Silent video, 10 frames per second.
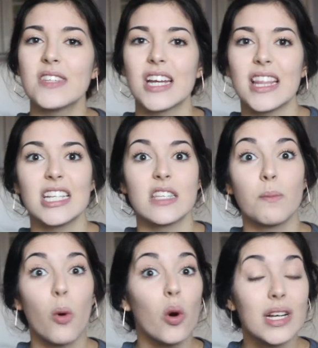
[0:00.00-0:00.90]
And I think it's
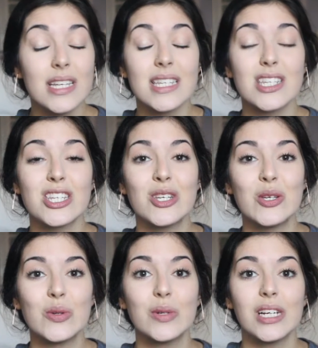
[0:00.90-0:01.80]
important
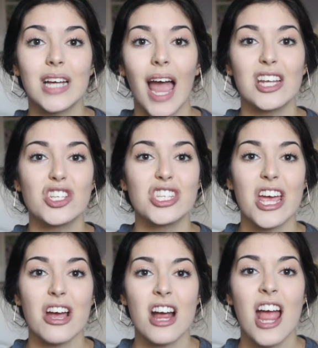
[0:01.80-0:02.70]
to kind of
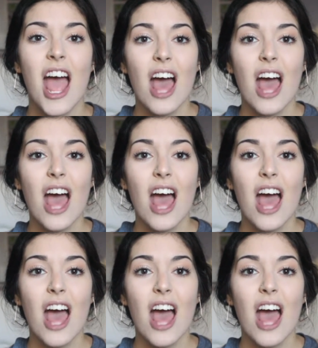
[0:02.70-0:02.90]
share